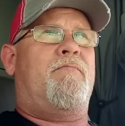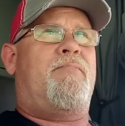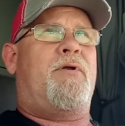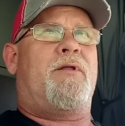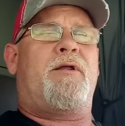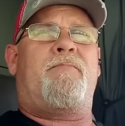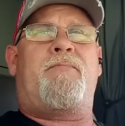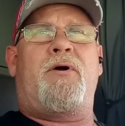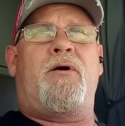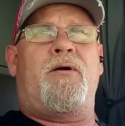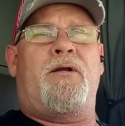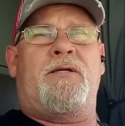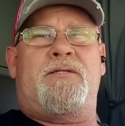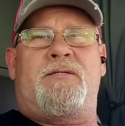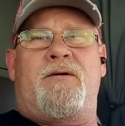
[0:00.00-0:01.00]
pull it apart,
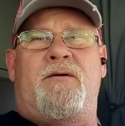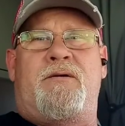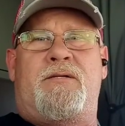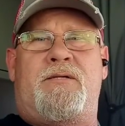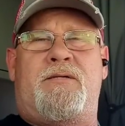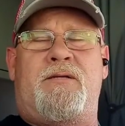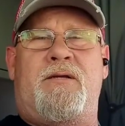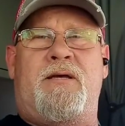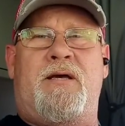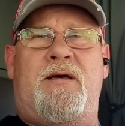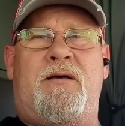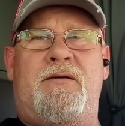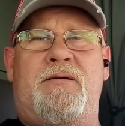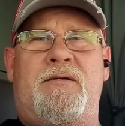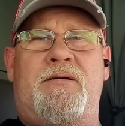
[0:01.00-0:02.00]
and it starts
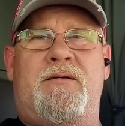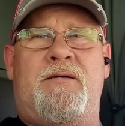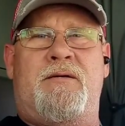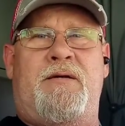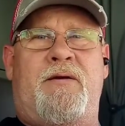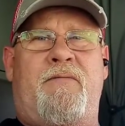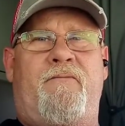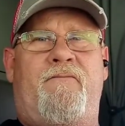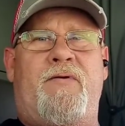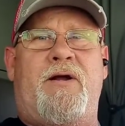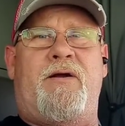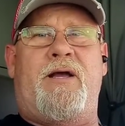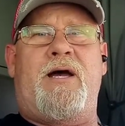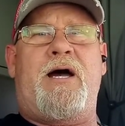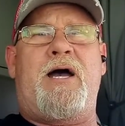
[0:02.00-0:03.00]
a
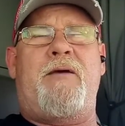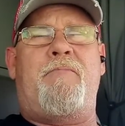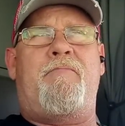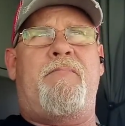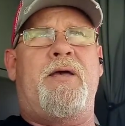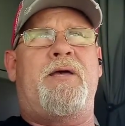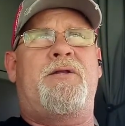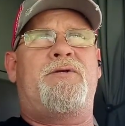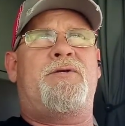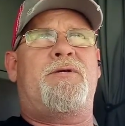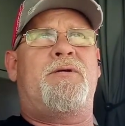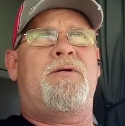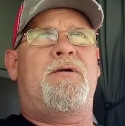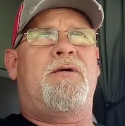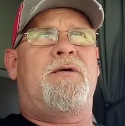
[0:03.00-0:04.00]
very high-pitched